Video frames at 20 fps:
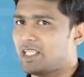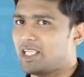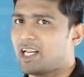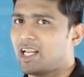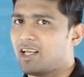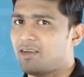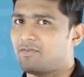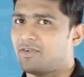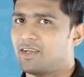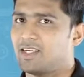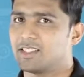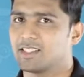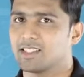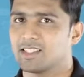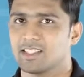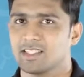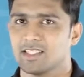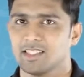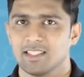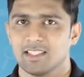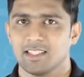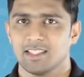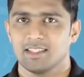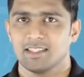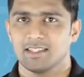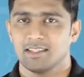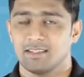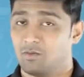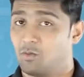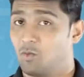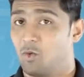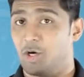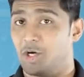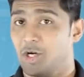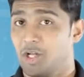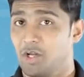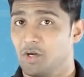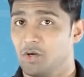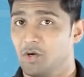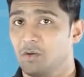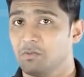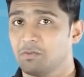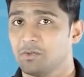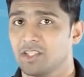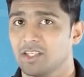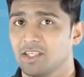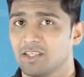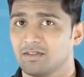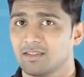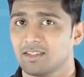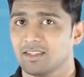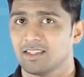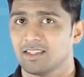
the refills. What do you observe?